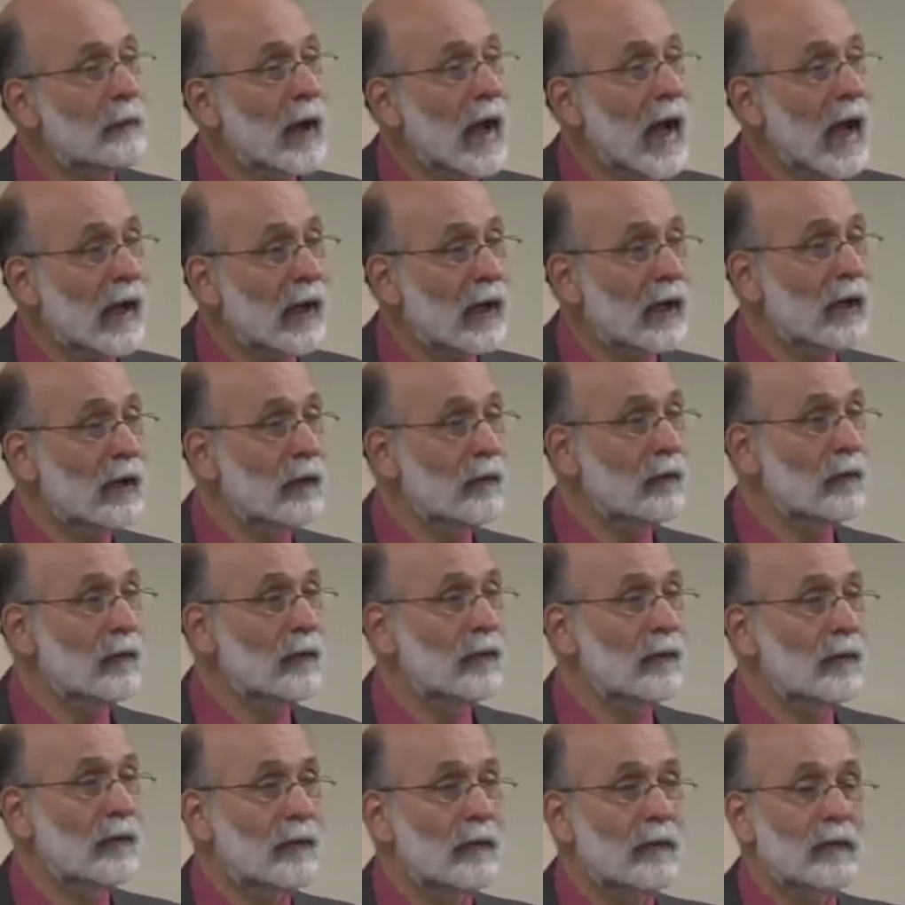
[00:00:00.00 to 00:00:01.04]
back.
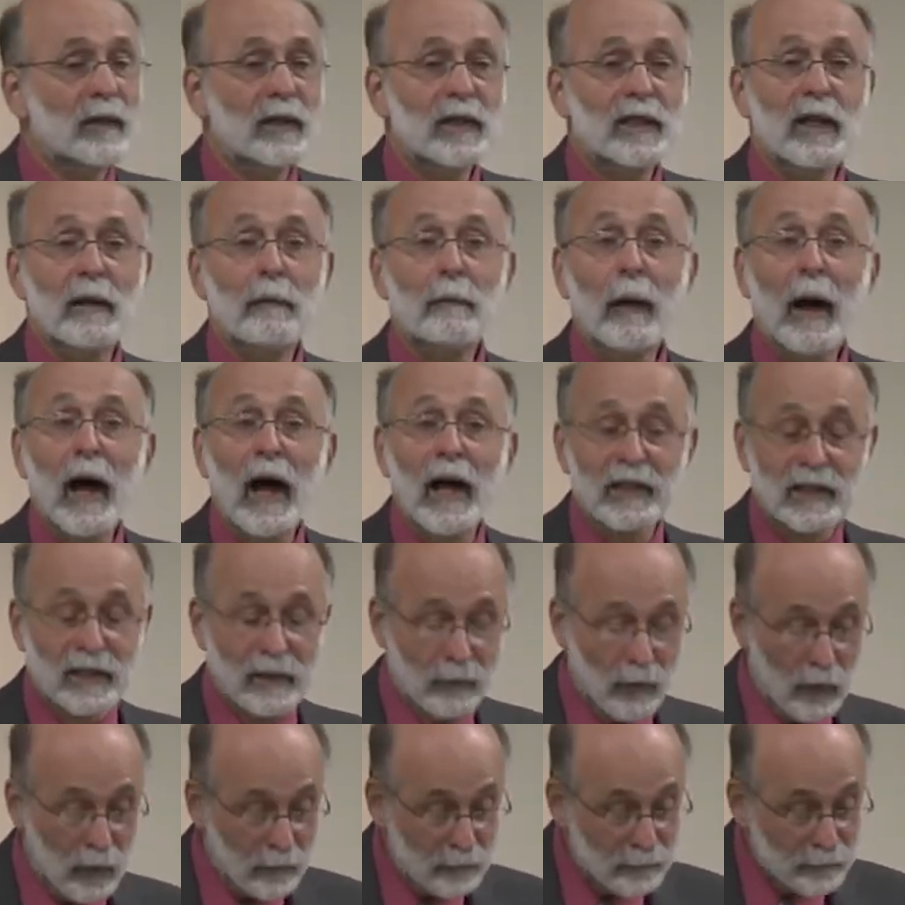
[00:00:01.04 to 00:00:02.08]
It's
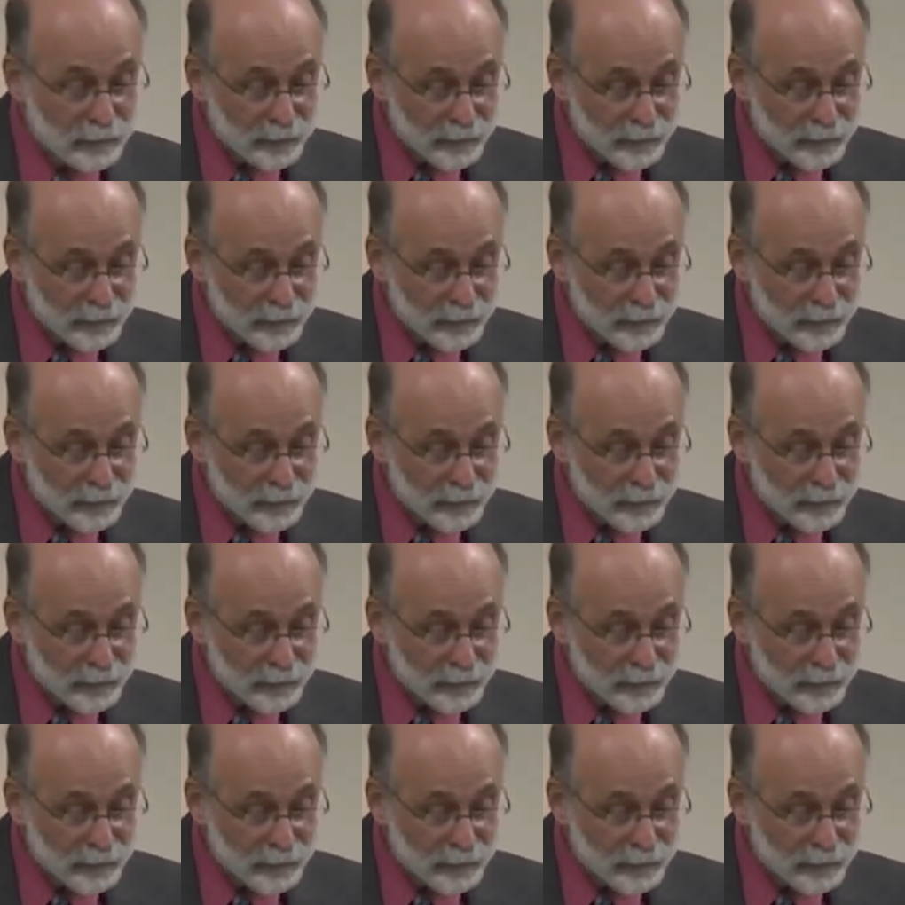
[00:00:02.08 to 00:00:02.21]
impossible.